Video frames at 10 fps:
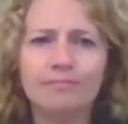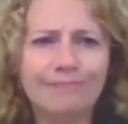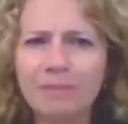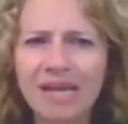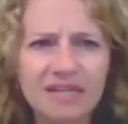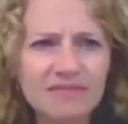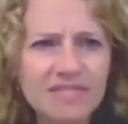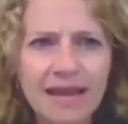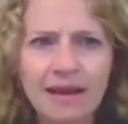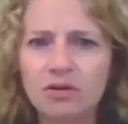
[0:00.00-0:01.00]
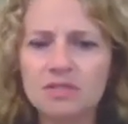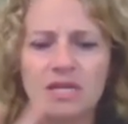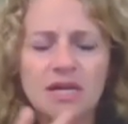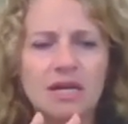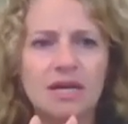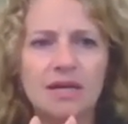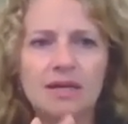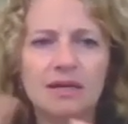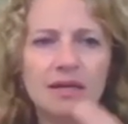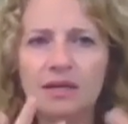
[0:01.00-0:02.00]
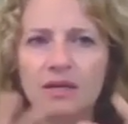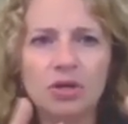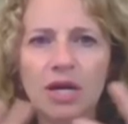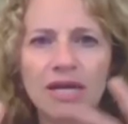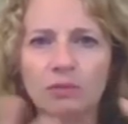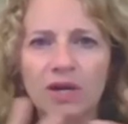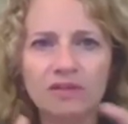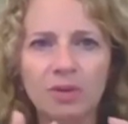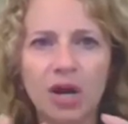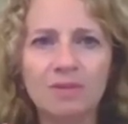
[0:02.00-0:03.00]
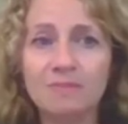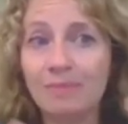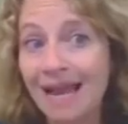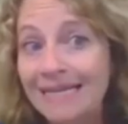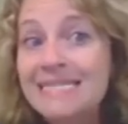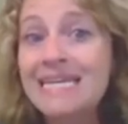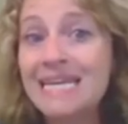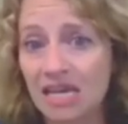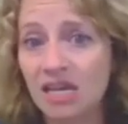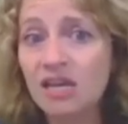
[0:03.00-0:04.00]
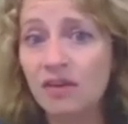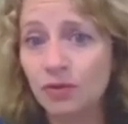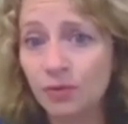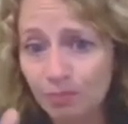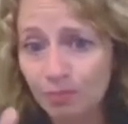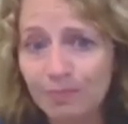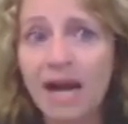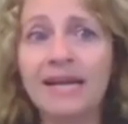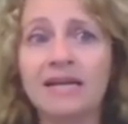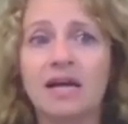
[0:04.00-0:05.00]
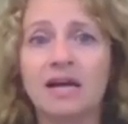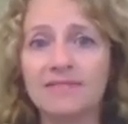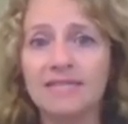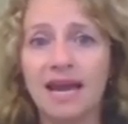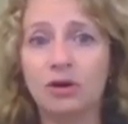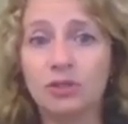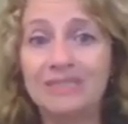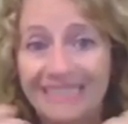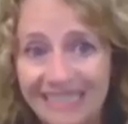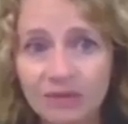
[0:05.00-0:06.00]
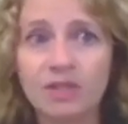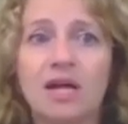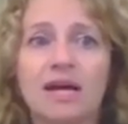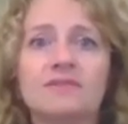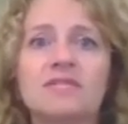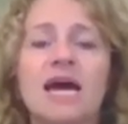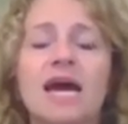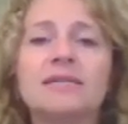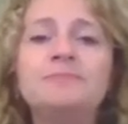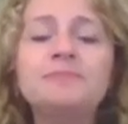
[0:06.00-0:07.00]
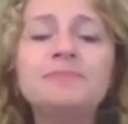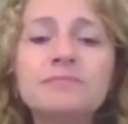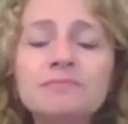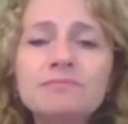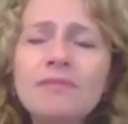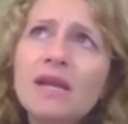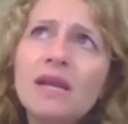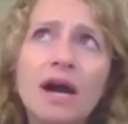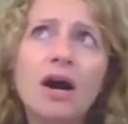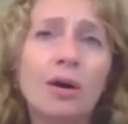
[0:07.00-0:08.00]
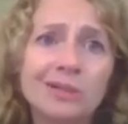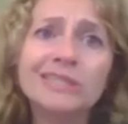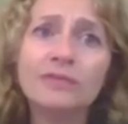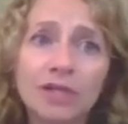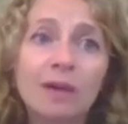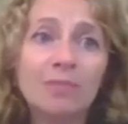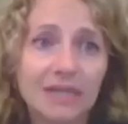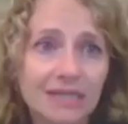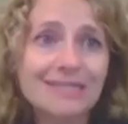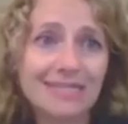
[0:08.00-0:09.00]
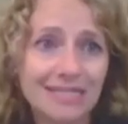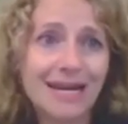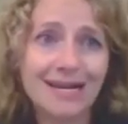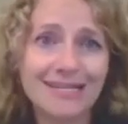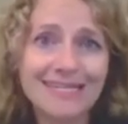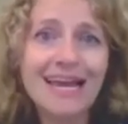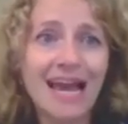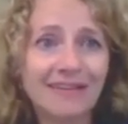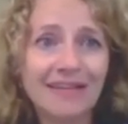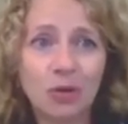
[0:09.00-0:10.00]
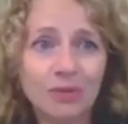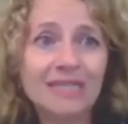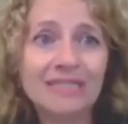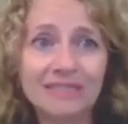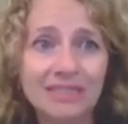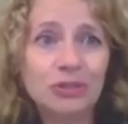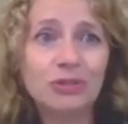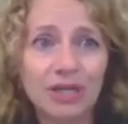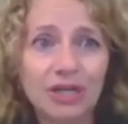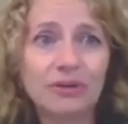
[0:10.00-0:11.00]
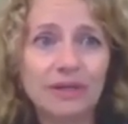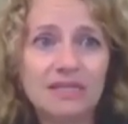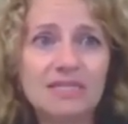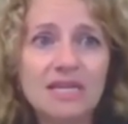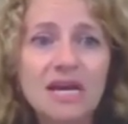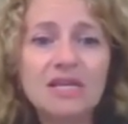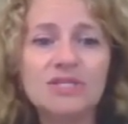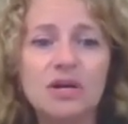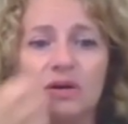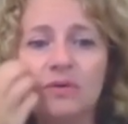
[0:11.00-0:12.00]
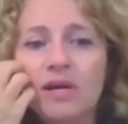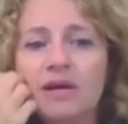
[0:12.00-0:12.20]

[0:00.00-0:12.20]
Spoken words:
maybe head of sales, again, whatever departments, maybe IT, if you're buying a lot of tech or dealing with a lot of tech. Almost every company is these days, and that'll only continue to increase. So